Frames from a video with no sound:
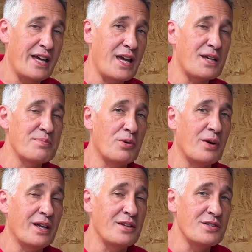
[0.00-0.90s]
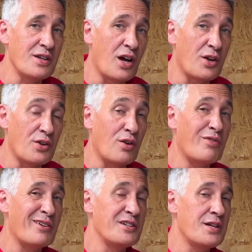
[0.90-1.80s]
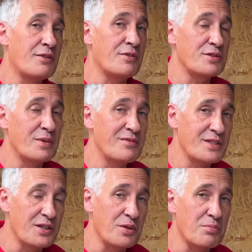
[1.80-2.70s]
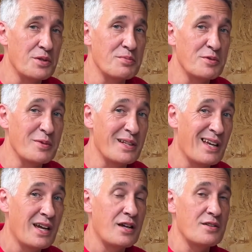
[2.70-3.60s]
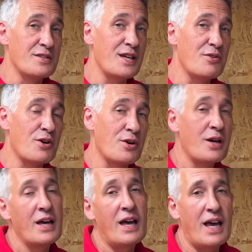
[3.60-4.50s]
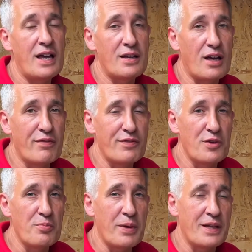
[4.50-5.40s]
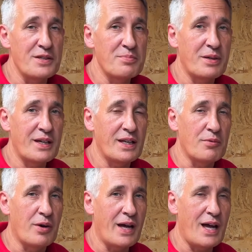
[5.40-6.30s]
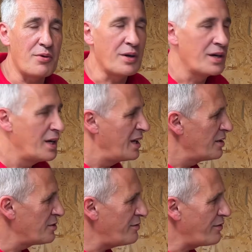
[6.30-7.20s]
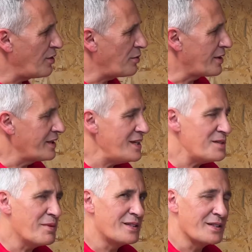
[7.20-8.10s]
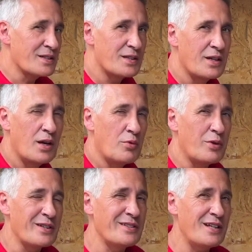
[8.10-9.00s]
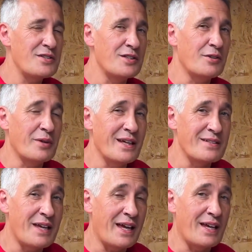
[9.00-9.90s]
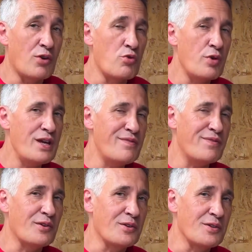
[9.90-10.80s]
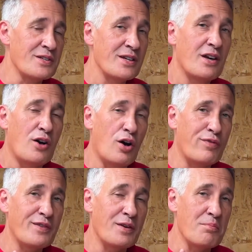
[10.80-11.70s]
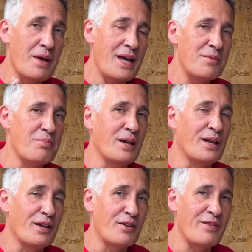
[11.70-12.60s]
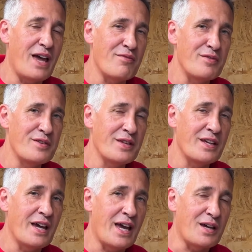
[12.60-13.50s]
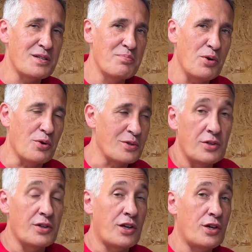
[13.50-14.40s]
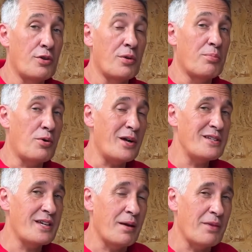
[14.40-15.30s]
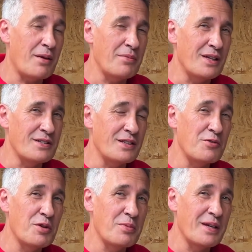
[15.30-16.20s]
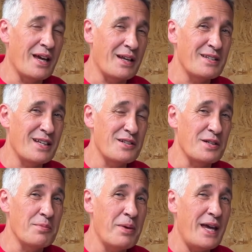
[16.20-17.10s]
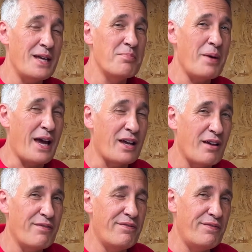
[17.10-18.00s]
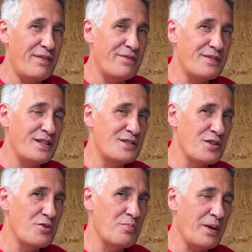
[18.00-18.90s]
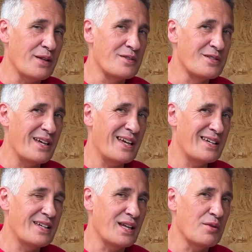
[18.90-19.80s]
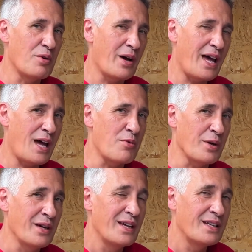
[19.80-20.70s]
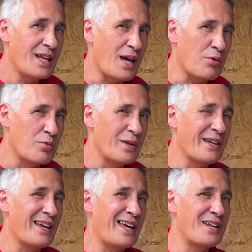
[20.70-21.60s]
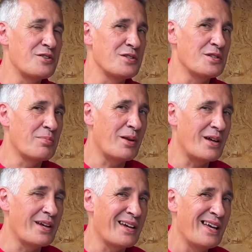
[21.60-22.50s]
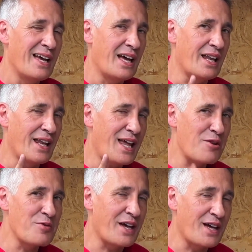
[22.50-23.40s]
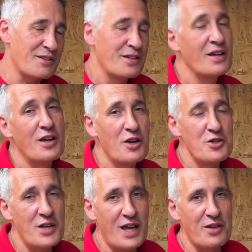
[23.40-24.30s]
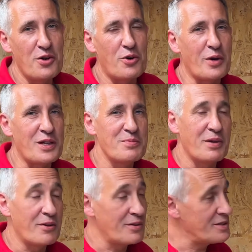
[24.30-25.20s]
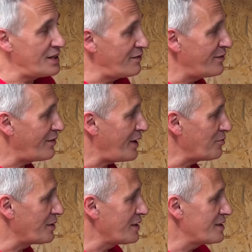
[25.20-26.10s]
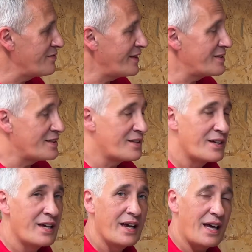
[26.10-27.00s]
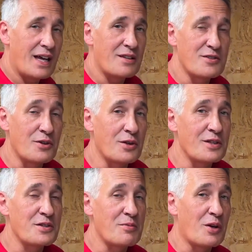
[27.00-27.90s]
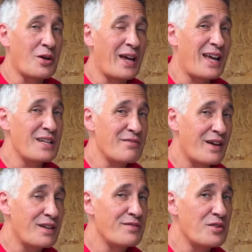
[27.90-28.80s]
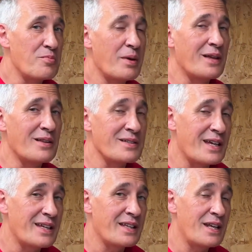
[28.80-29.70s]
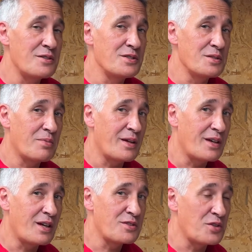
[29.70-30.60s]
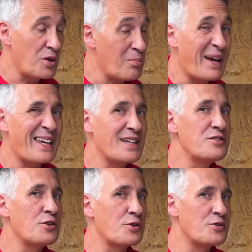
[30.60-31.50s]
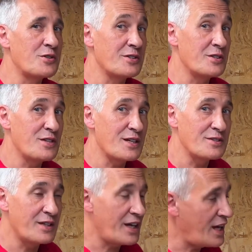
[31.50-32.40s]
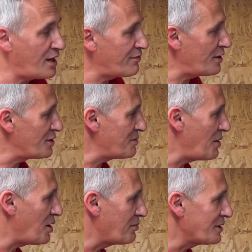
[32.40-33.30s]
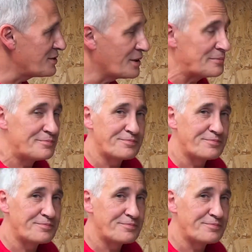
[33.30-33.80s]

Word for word: to export energy are not very generous. We've seen numbers between zero and a few pence per kilowatt hour. So if you've got one of these meters, what you're essentially doing is getting a refund off your main bill of everything you export. Under the current price cap, that means that you could be getting essentially paid back fifty-two pence a kilowatt hour. Now, will your energy supplier allow that? Share your experience if you've had one of these fitted and solar's come along and you've had a few bills and the energy supplier has got back in touch to suggest that you have a smart meter. A few